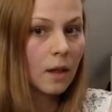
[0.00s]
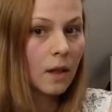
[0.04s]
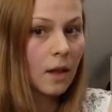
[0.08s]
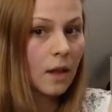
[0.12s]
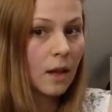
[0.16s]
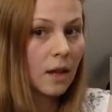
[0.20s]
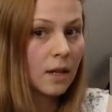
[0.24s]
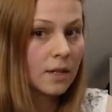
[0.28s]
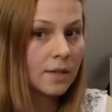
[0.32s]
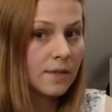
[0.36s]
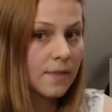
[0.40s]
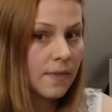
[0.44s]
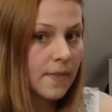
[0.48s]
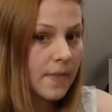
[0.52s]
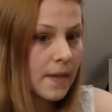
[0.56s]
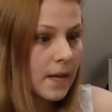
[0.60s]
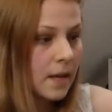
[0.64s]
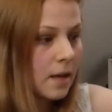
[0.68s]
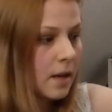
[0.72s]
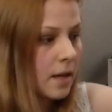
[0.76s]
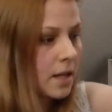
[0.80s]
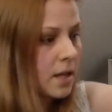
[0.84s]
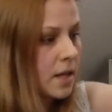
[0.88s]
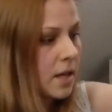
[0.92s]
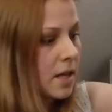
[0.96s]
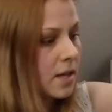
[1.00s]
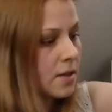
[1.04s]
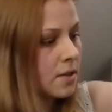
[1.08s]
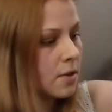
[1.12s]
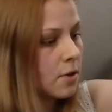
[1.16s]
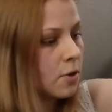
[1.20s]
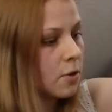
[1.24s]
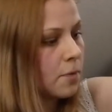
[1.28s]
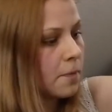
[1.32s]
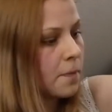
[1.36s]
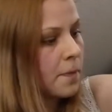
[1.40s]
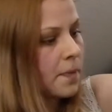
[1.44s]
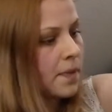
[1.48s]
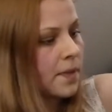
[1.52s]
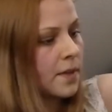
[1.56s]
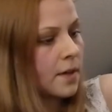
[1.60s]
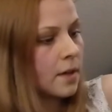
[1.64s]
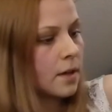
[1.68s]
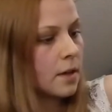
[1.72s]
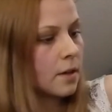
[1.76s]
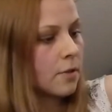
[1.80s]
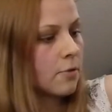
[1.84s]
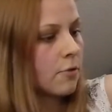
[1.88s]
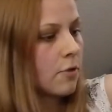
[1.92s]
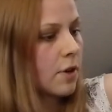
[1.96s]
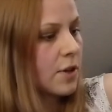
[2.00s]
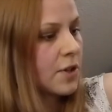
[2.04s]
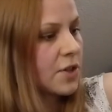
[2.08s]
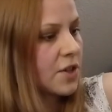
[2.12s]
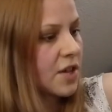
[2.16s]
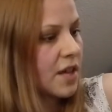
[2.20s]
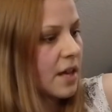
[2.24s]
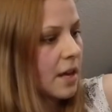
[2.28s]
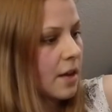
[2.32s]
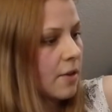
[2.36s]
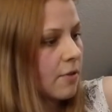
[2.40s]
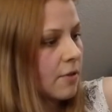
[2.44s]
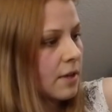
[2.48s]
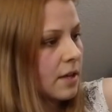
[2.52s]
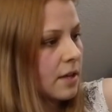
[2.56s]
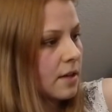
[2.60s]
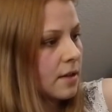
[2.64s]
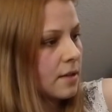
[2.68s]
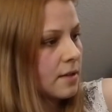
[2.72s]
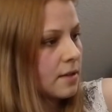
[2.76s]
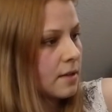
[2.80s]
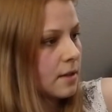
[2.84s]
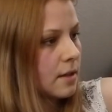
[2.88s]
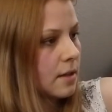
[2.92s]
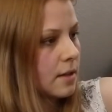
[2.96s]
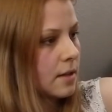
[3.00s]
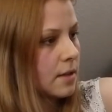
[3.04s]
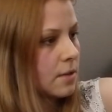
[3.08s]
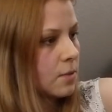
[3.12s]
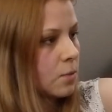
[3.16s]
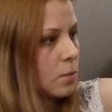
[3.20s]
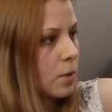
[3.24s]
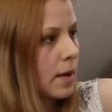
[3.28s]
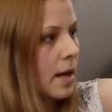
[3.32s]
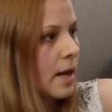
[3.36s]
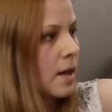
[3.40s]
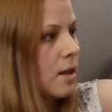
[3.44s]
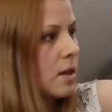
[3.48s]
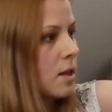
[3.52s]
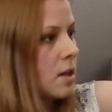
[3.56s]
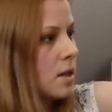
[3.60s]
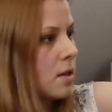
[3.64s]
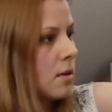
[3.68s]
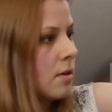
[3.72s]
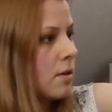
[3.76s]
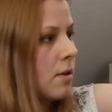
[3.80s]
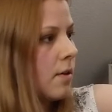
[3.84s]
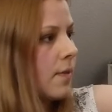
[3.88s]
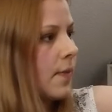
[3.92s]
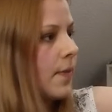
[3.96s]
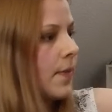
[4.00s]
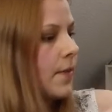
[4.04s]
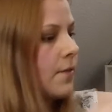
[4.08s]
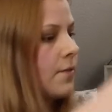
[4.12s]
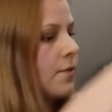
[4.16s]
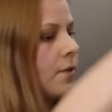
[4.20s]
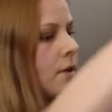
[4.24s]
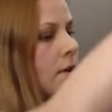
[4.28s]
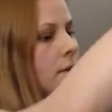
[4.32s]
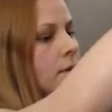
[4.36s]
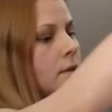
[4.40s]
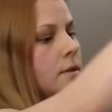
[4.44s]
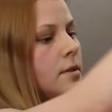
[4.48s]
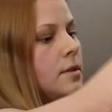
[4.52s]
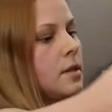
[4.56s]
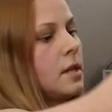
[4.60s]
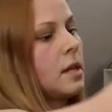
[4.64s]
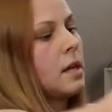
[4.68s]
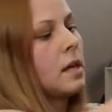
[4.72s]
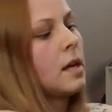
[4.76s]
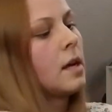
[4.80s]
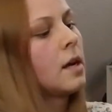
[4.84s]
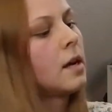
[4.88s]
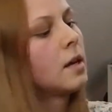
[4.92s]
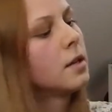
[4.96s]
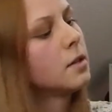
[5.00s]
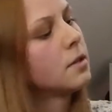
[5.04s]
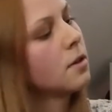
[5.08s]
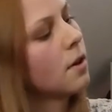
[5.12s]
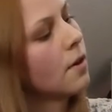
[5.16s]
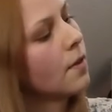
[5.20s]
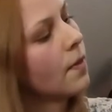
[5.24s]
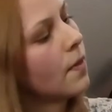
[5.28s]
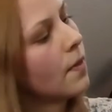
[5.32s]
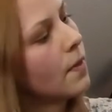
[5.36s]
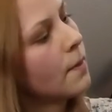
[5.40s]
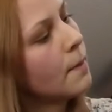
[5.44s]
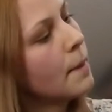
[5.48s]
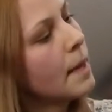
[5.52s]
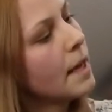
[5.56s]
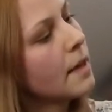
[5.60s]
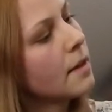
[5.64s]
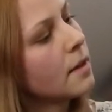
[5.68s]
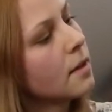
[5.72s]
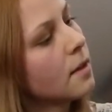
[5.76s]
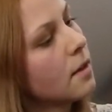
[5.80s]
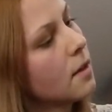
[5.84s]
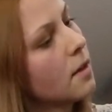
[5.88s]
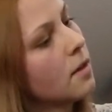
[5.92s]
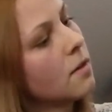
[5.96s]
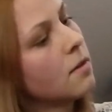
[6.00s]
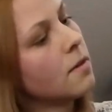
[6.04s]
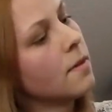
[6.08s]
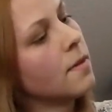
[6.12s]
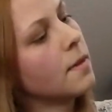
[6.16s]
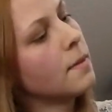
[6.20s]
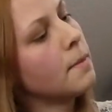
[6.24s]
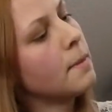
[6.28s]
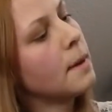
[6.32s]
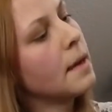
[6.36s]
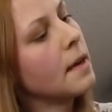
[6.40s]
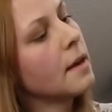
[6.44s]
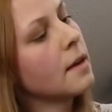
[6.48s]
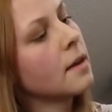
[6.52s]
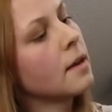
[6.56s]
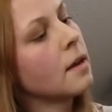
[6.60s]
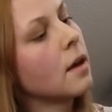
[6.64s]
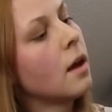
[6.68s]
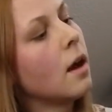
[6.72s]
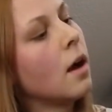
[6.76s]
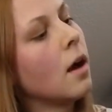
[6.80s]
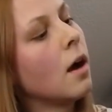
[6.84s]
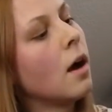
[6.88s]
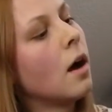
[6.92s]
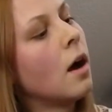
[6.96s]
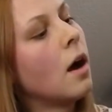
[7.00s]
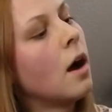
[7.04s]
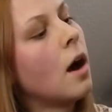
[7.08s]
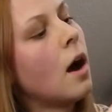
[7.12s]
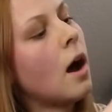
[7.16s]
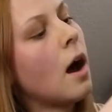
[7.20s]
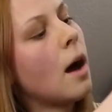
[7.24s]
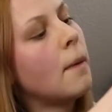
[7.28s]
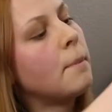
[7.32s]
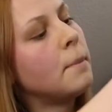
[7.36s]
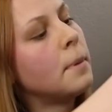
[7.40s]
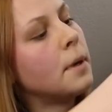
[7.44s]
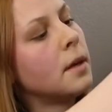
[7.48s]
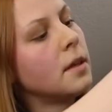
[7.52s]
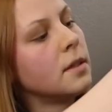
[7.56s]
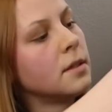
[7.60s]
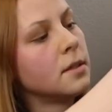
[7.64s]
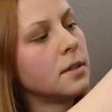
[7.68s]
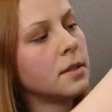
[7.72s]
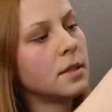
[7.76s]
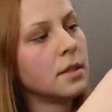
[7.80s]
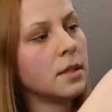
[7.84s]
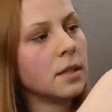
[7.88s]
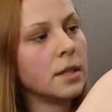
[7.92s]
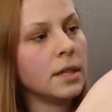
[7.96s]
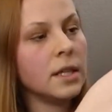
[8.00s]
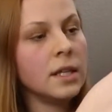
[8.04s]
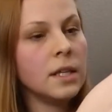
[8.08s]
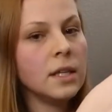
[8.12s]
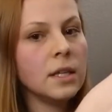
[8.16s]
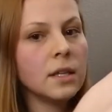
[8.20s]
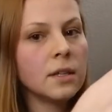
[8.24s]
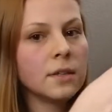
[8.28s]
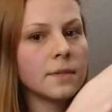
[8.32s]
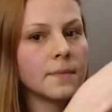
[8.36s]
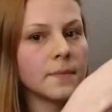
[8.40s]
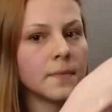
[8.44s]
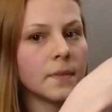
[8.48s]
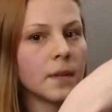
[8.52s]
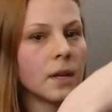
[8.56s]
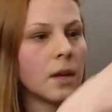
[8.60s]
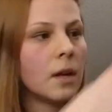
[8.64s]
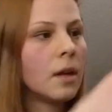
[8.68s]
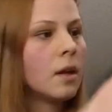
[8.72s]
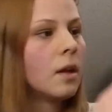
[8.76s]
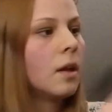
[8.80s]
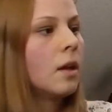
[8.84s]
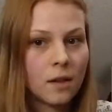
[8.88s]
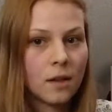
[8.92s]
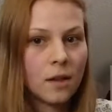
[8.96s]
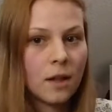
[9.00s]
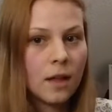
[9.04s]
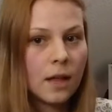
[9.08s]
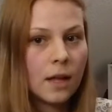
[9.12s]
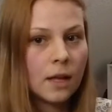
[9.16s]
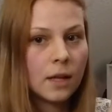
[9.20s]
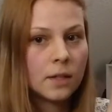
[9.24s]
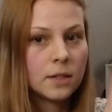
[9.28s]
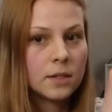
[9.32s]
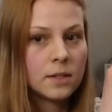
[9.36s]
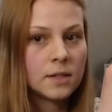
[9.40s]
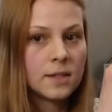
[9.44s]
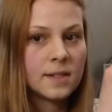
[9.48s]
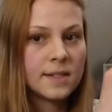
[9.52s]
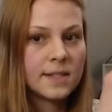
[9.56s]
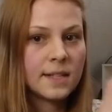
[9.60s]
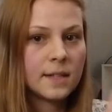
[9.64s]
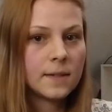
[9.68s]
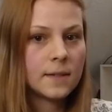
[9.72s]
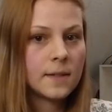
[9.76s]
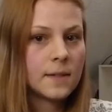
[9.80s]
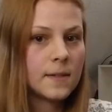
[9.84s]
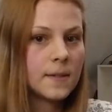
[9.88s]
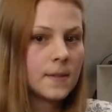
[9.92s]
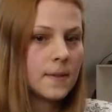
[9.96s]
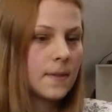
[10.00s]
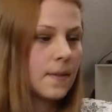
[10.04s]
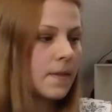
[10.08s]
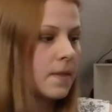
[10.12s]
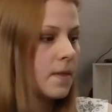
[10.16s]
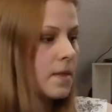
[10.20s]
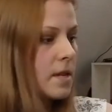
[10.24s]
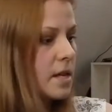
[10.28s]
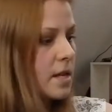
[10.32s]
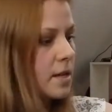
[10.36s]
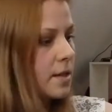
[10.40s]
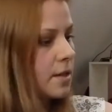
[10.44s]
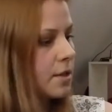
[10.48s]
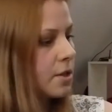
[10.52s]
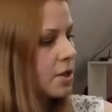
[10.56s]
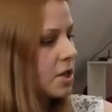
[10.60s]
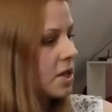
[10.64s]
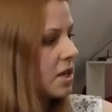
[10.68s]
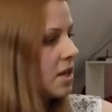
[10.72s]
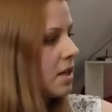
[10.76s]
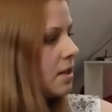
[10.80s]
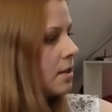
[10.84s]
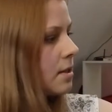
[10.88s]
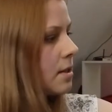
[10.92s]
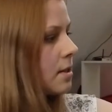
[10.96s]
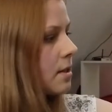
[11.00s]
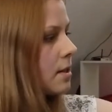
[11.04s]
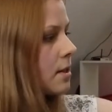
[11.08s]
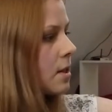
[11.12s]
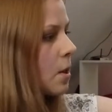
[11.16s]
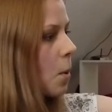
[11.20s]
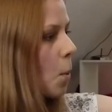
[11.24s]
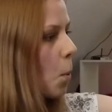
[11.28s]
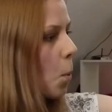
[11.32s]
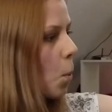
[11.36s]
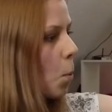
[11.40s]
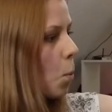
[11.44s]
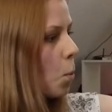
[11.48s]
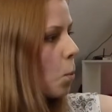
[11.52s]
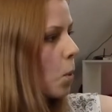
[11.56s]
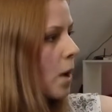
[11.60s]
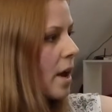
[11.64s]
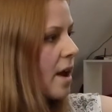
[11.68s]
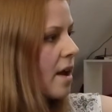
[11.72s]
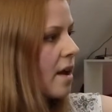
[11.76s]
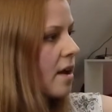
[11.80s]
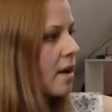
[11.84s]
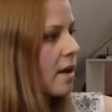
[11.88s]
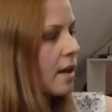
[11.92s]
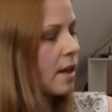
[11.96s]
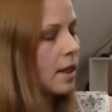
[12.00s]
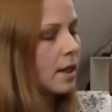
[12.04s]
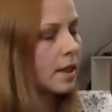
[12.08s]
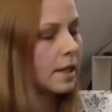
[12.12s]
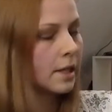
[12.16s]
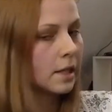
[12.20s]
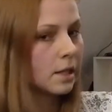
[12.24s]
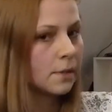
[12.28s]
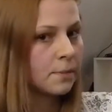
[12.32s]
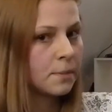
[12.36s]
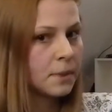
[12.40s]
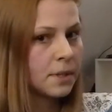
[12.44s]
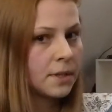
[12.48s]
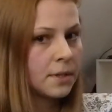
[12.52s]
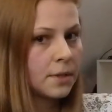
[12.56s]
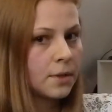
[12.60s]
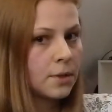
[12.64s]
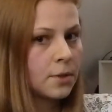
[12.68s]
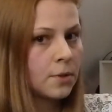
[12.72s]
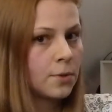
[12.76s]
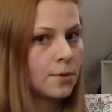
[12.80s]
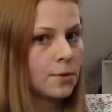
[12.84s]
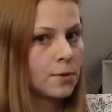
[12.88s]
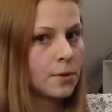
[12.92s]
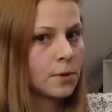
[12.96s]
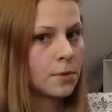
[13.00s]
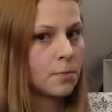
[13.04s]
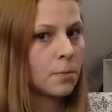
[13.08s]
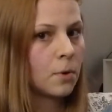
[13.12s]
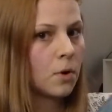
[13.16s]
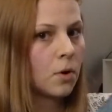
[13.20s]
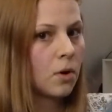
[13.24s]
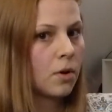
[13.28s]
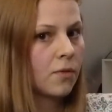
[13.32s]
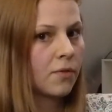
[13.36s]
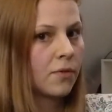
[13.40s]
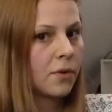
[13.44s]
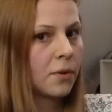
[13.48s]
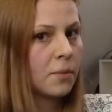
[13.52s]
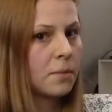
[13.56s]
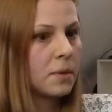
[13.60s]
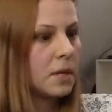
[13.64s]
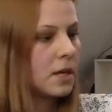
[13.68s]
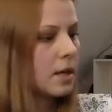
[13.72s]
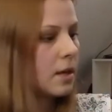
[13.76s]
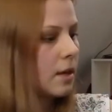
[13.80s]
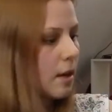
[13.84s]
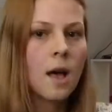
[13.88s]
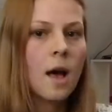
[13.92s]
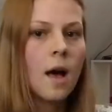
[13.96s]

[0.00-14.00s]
and then I cut open the crotch areas as well, on the front and on the back. On the back up until here. And since these jeans were a little bit too small for me,